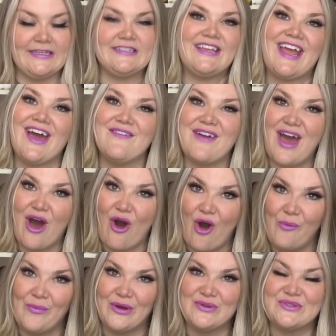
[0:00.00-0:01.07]
They have
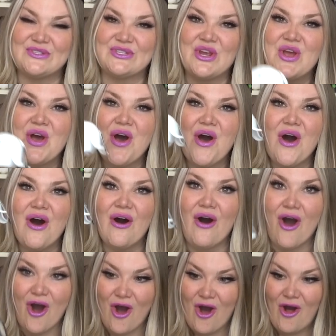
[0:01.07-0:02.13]
almost
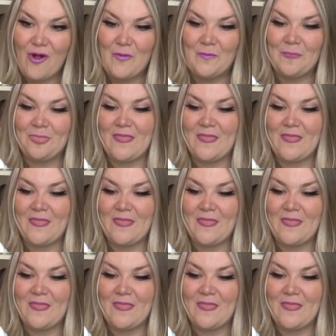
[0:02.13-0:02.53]
all